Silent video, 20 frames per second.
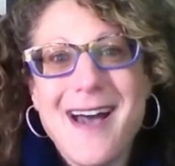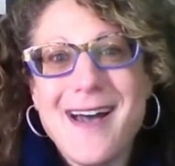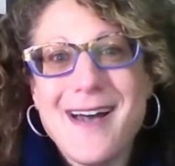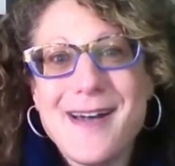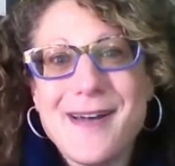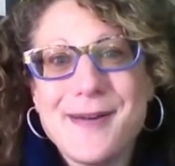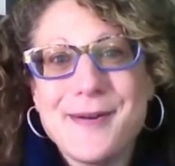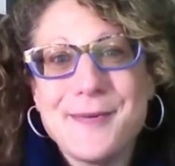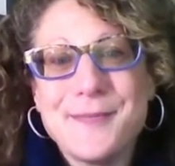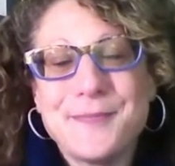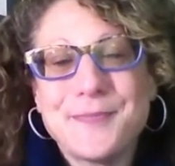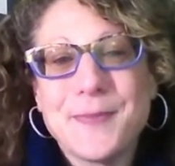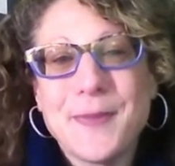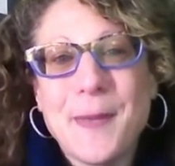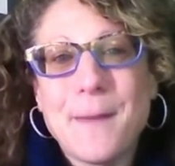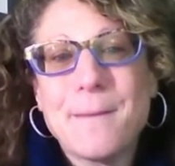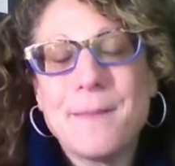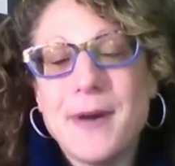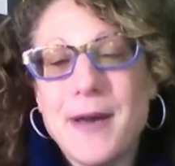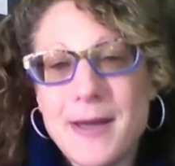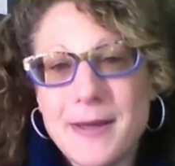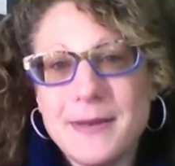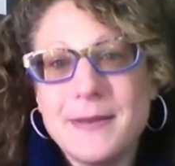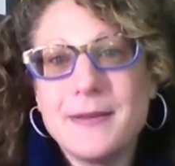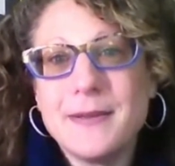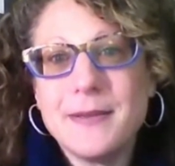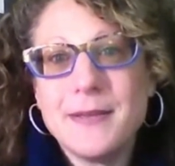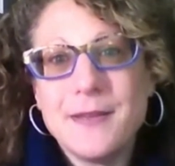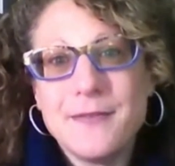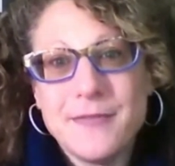But
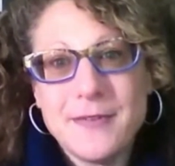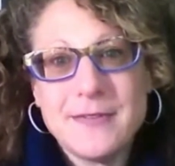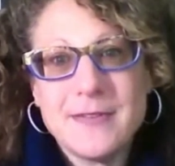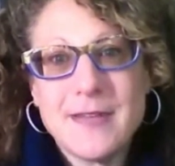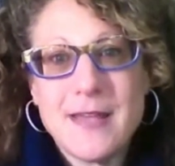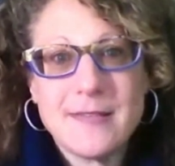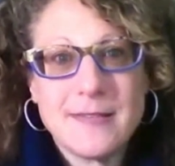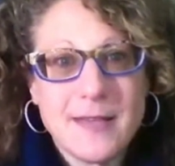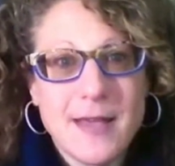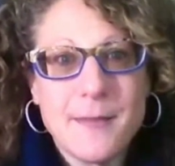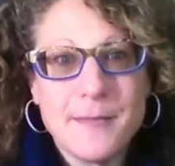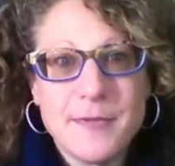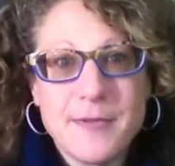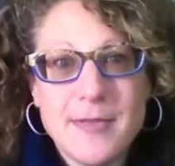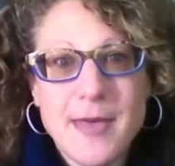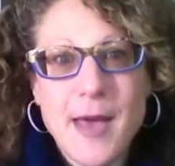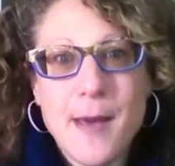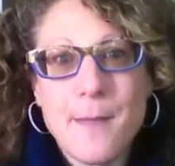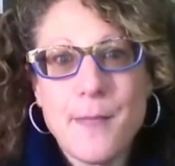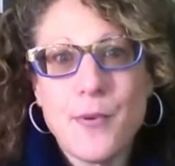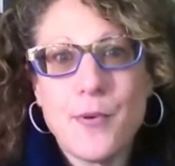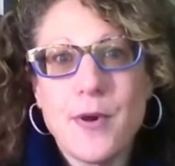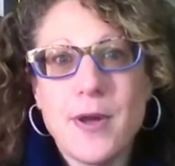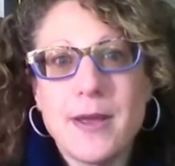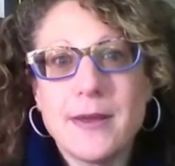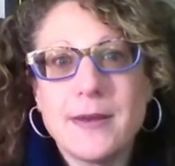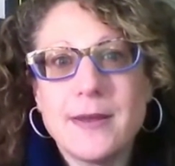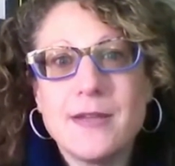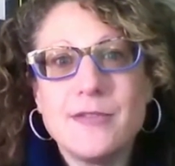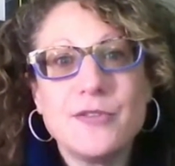if it does come to that
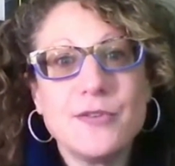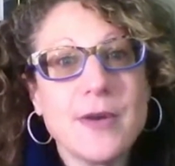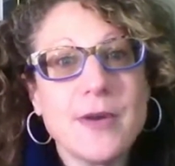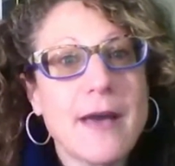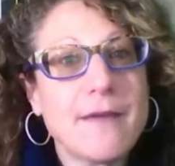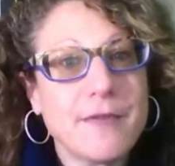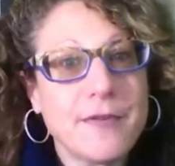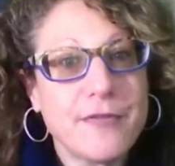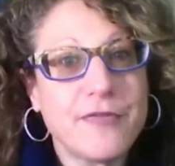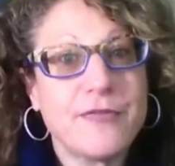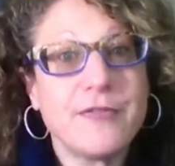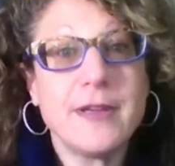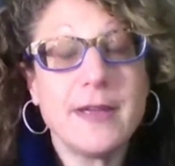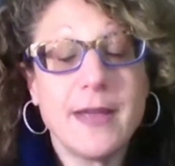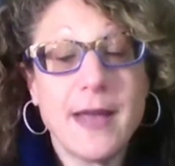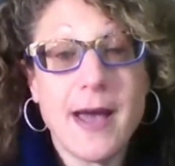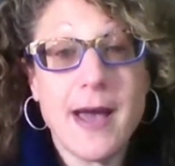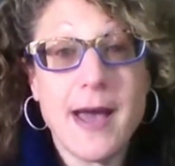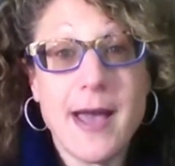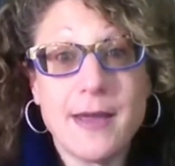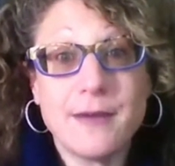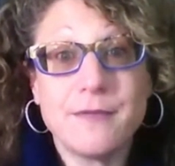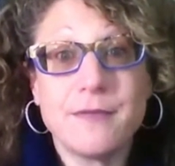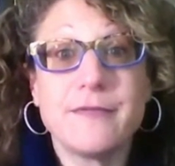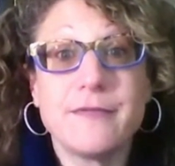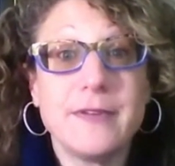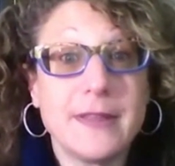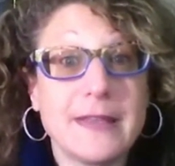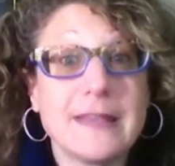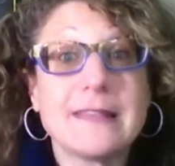point, I do have a free guide
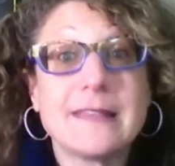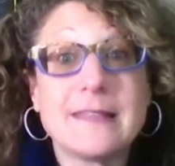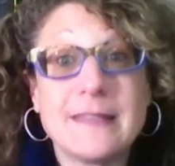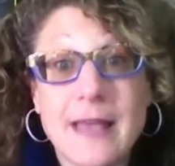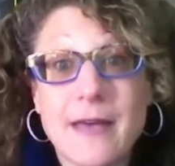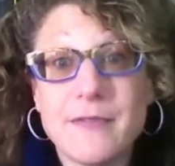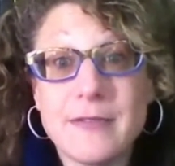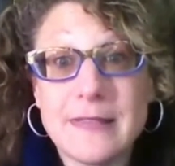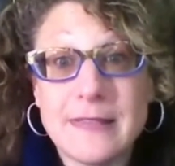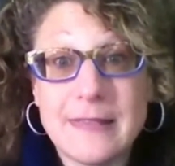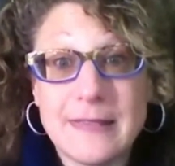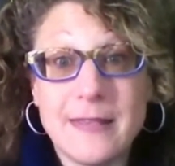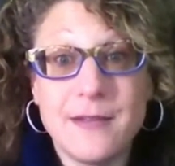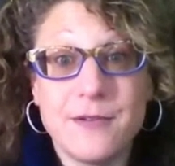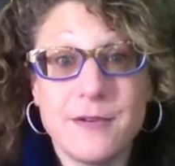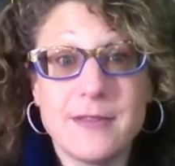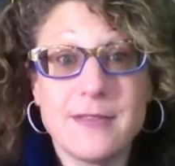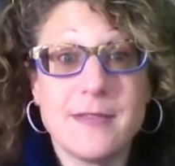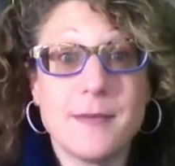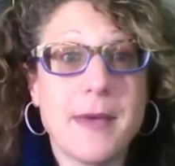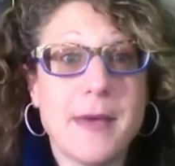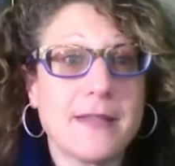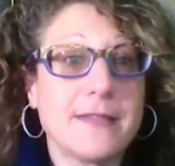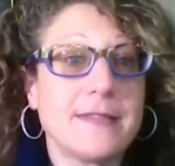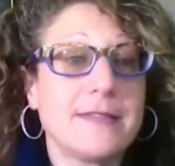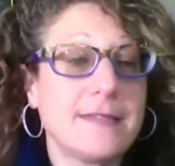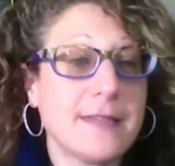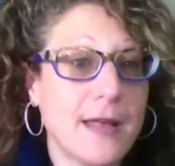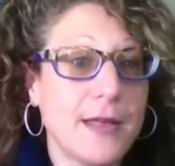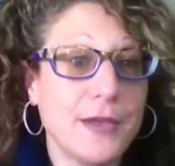revealing 7 secrets
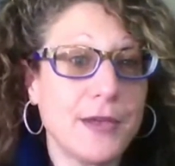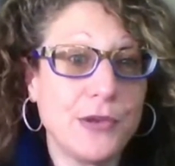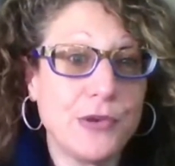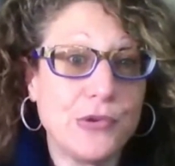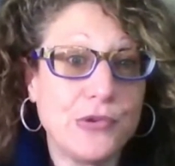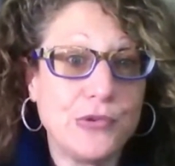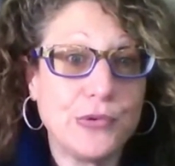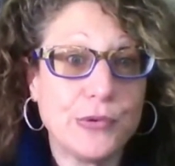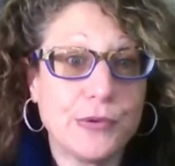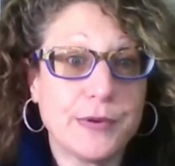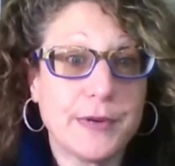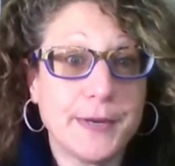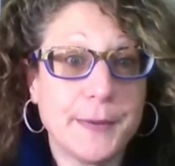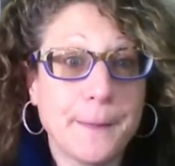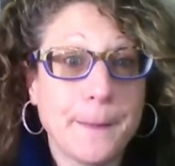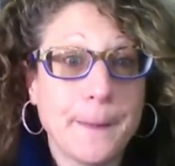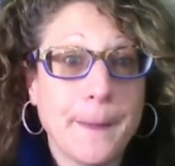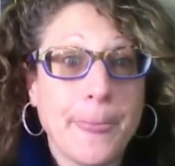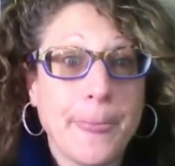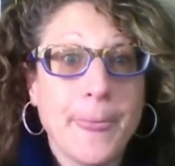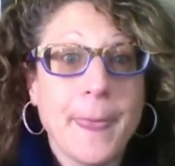about selling your jewelry.